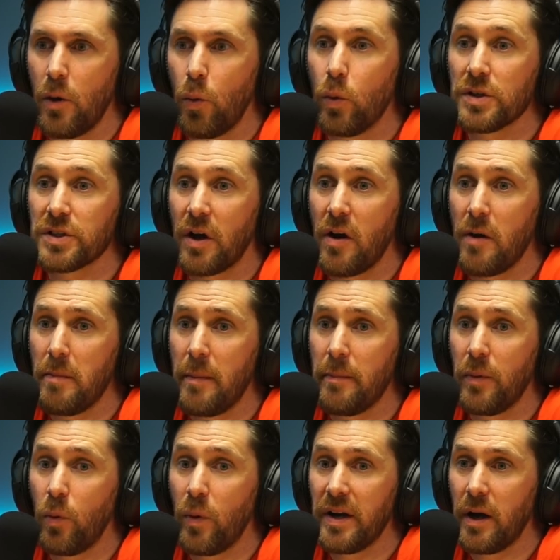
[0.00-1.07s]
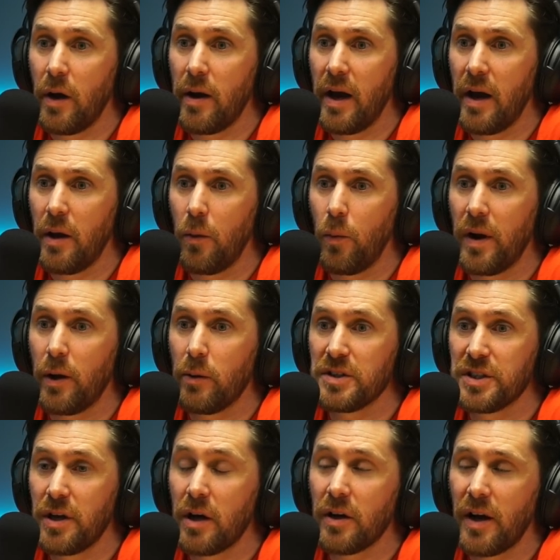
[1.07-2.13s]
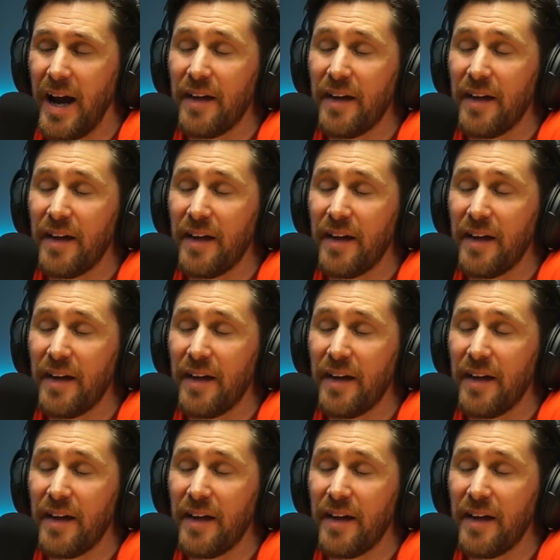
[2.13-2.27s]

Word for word: was I remember when I when I was younger I